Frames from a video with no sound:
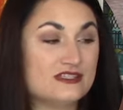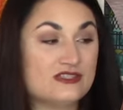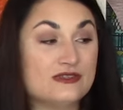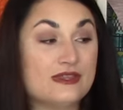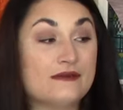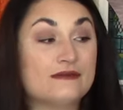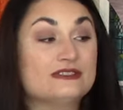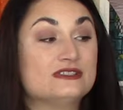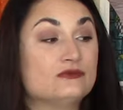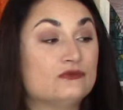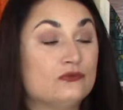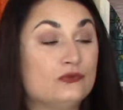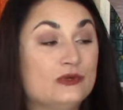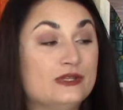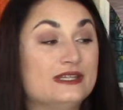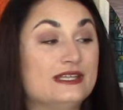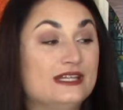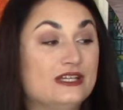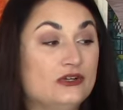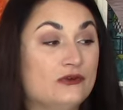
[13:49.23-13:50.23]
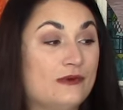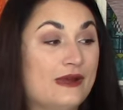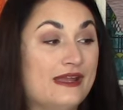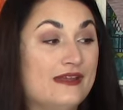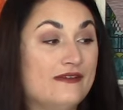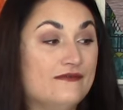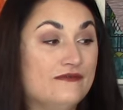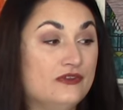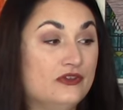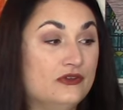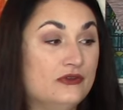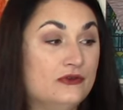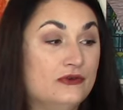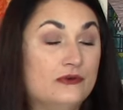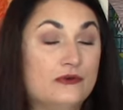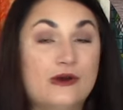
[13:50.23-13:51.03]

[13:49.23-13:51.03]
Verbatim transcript: So that was a really great view